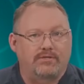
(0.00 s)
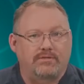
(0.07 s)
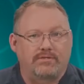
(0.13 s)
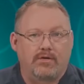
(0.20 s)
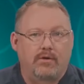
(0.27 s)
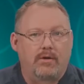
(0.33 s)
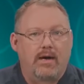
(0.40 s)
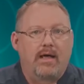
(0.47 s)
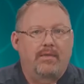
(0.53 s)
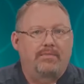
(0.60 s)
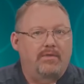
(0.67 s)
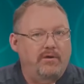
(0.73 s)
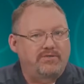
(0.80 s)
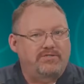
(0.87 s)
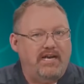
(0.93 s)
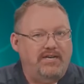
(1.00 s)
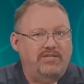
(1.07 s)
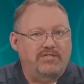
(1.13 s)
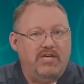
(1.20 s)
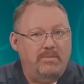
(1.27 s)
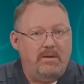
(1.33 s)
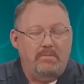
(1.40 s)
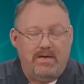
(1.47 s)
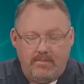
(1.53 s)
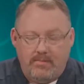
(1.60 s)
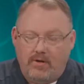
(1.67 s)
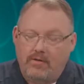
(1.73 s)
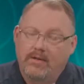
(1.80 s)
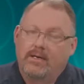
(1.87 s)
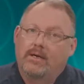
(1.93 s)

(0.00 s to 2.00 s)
So those changes could be minimal,